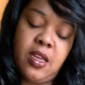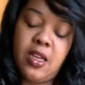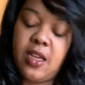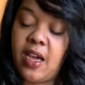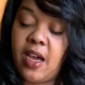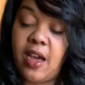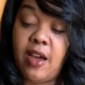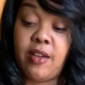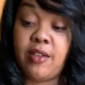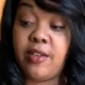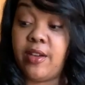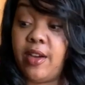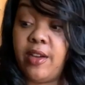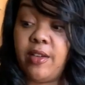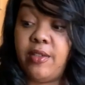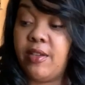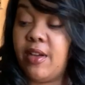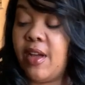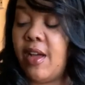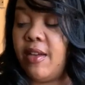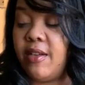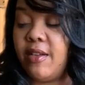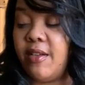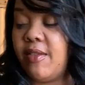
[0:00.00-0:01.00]
I don't know.
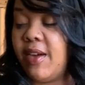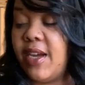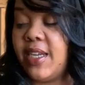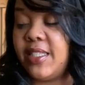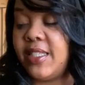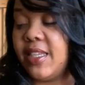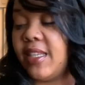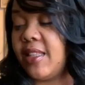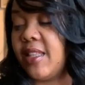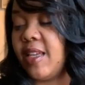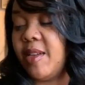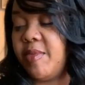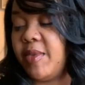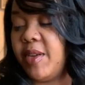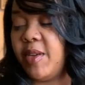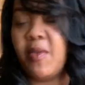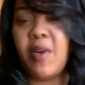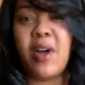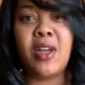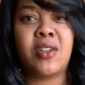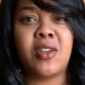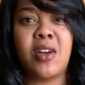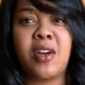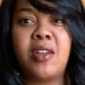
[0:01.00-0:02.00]
I don't know why I said that, but
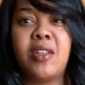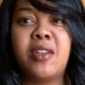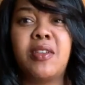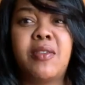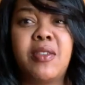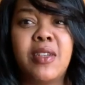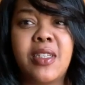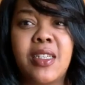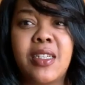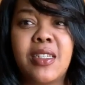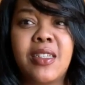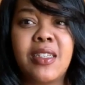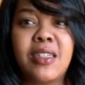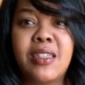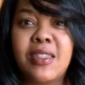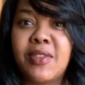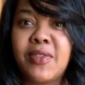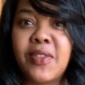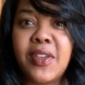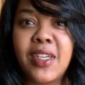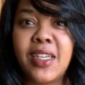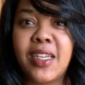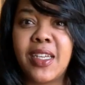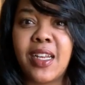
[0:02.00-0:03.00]
watch Harley Quinn. That shit is
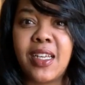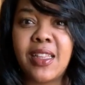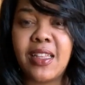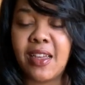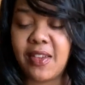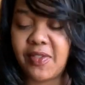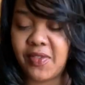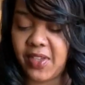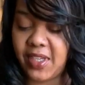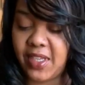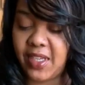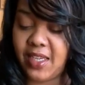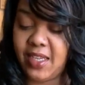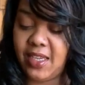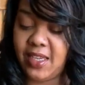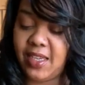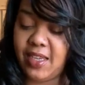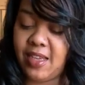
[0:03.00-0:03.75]
fun. I love it.